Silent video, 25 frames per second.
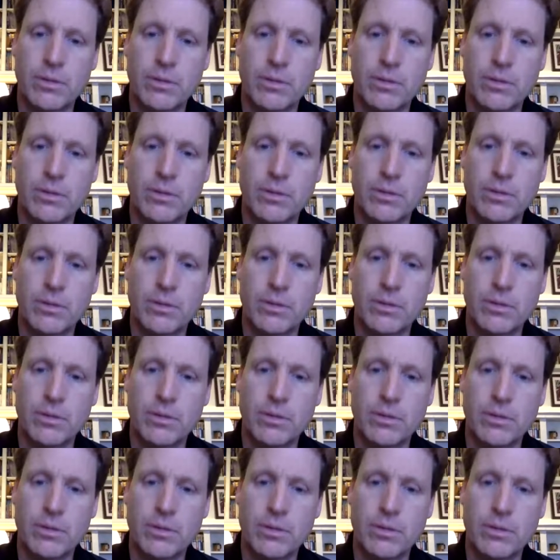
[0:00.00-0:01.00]
Praise be to
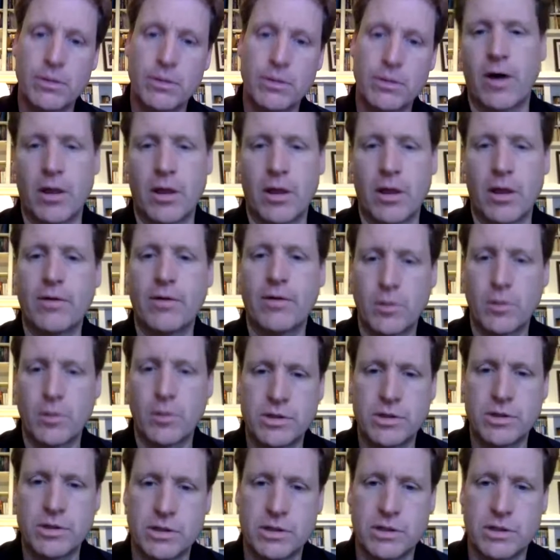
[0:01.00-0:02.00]
the God and Father of our
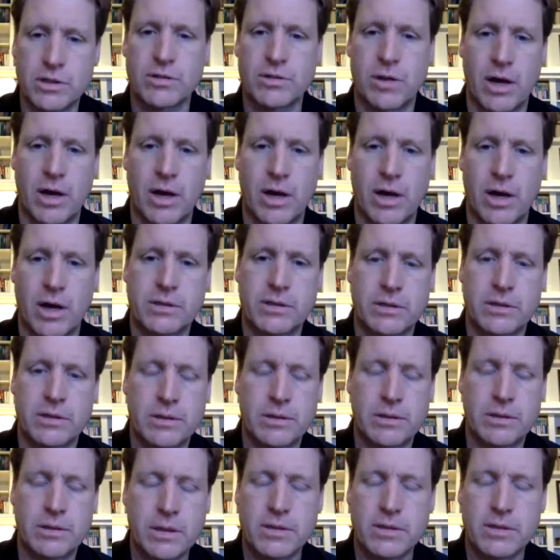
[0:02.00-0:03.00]
Lord Jesus Christ,
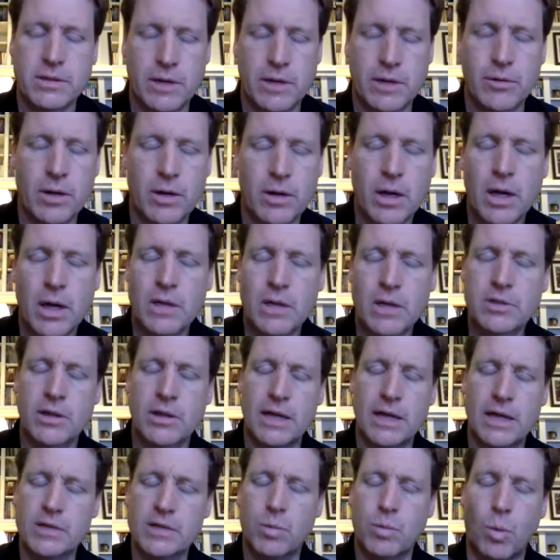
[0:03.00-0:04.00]
etc. So
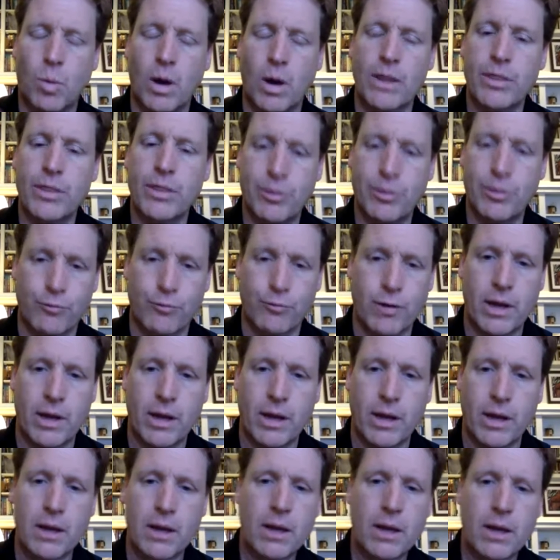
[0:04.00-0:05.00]
that's
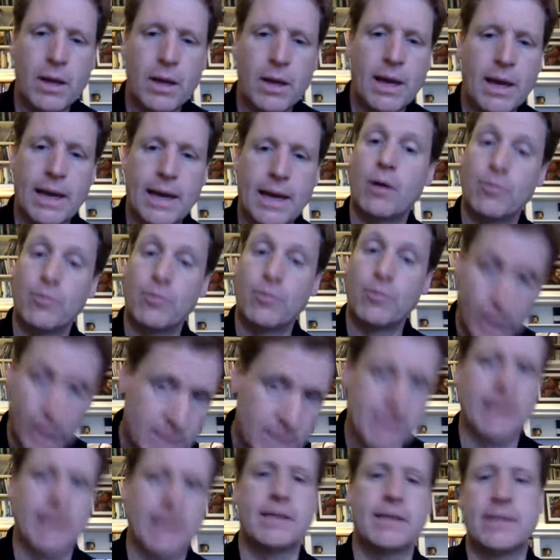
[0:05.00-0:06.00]
1:3. And I would
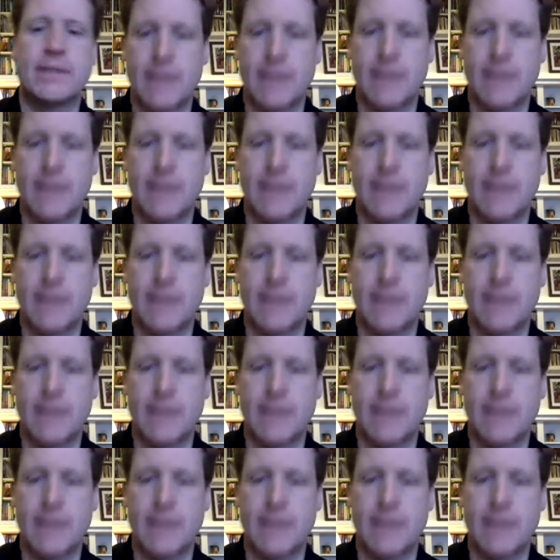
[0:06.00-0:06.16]
read it 10